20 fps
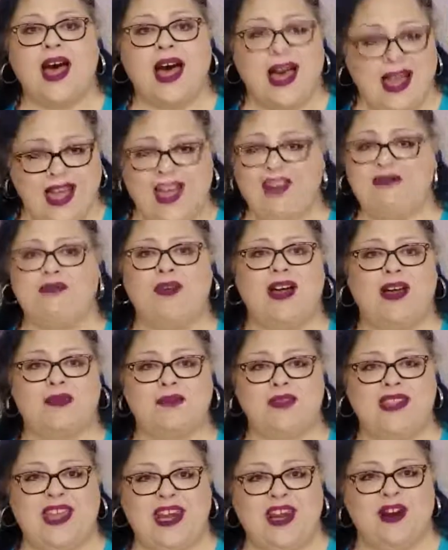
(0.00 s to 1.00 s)
I have
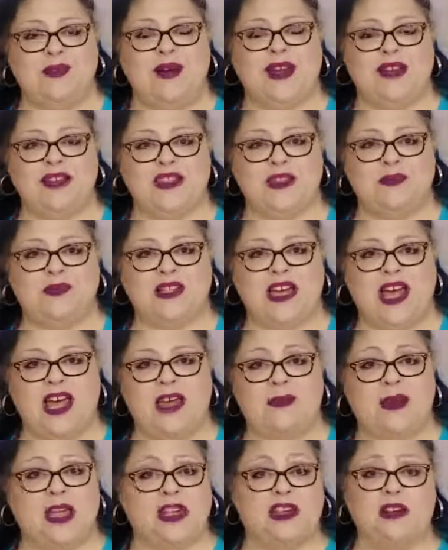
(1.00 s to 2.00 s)
problems getting around
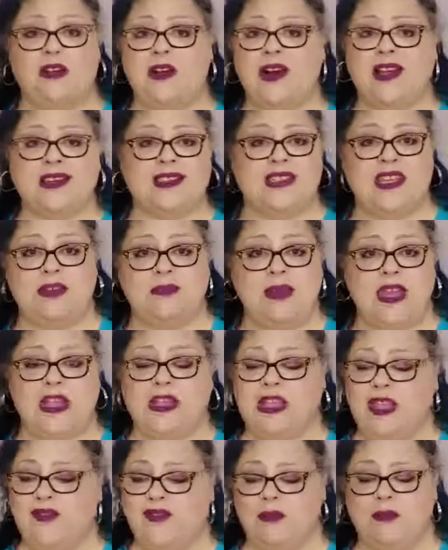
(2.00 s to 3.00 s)
sometime, and you do not see me
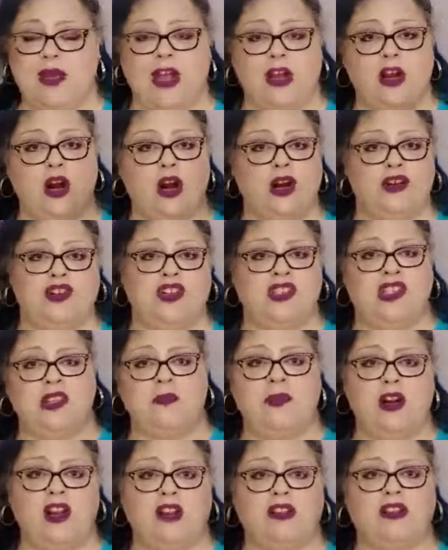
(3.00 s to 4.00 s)
leaving my cart just in
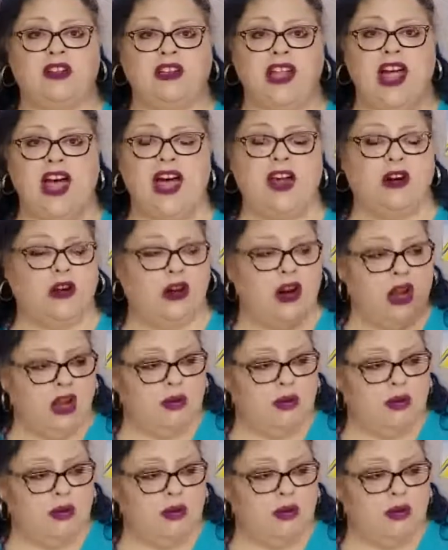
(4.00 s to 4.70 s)
the middle of the lot or